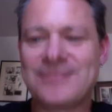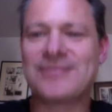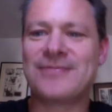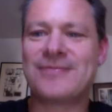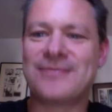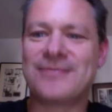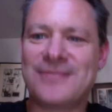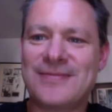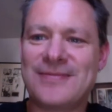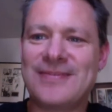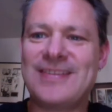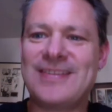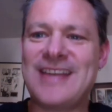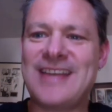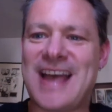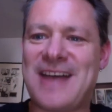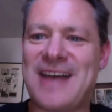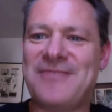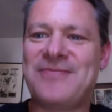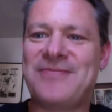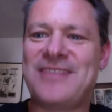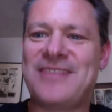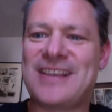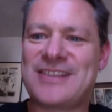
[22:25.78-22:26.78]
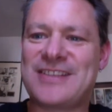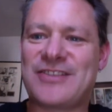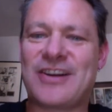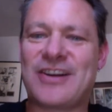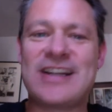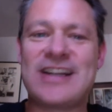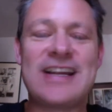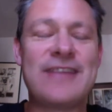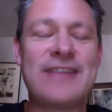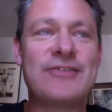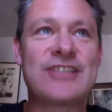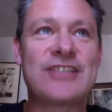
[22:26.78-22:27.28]
Yeah, that's right. Yeah, it
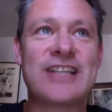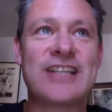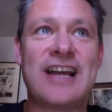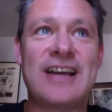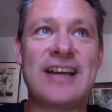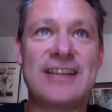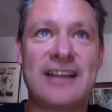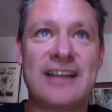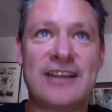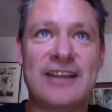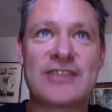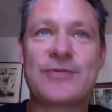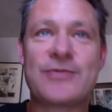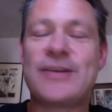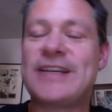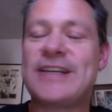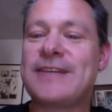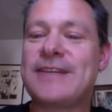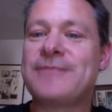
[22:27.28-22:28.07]
was last week.